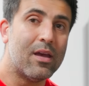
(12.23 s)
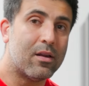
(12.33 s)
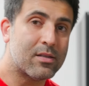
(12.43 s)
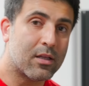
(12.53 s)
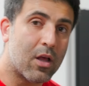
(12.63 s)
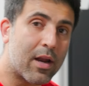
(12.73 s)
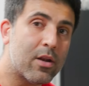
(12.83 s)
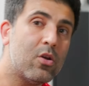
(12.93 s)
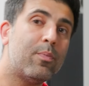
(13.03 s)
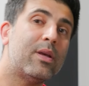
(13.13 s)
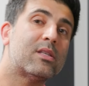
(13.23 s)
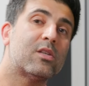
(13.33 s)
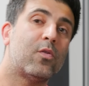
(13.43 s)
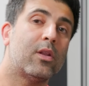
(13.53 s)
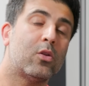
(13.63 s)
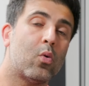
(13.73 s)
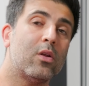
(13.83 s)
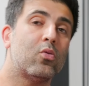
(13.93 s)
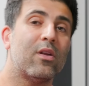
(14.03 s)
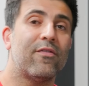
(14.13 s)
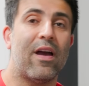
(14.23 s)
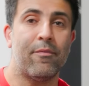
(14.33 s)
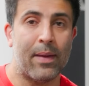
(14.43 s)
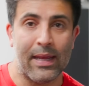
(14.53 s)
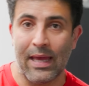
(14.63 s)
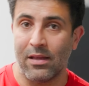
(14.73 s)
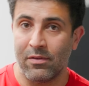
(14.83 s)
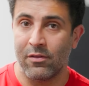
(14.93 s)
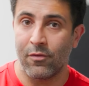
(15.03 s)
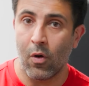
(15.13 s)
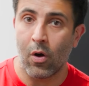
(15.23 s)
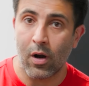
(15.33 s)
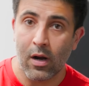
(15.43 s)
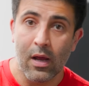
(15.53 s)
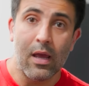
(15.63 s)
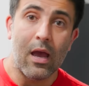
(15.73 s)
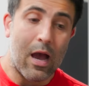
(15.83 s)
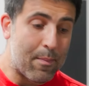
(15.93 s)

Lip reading: There's a lot of new pieces for the 2025 Panigale V4.